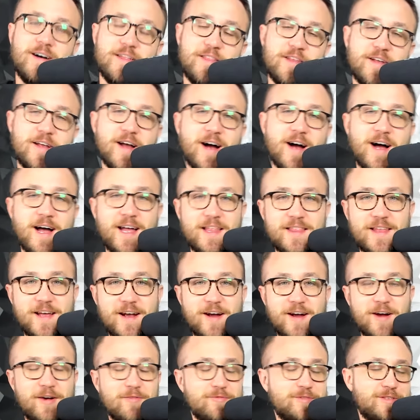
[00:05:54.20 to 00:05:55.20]
guy
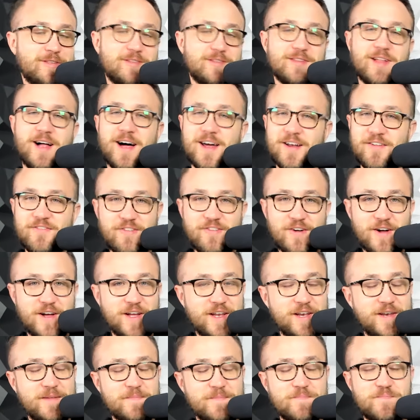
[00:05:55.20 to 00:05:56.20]
there. It was a lot of
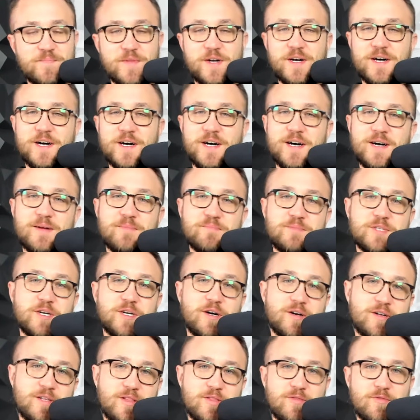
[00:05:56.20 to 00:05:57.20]
fun
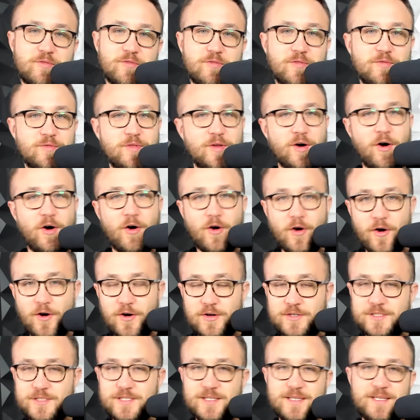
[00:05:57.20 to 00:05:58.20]
talking through the
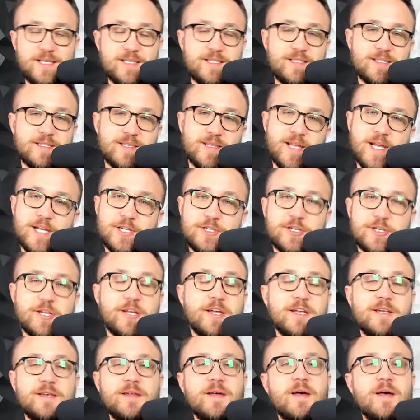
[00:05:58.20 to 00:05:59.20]
art and the
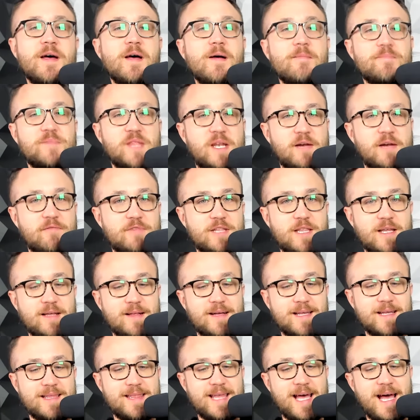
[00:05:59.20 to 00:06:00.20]
installation and everything
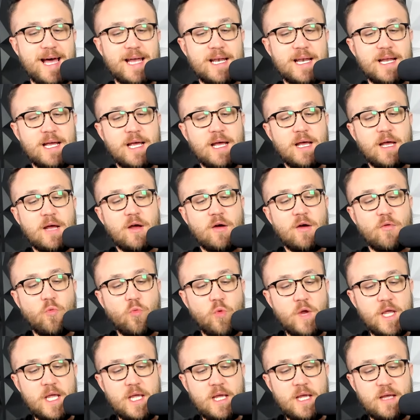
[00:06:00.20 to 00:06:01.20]
like that.
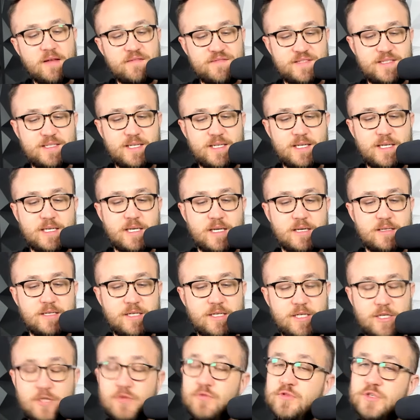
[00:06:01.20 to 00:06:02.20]
We have seen a
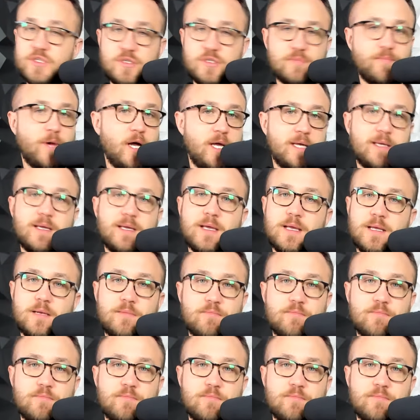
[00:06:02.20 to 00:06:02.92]
huge spike in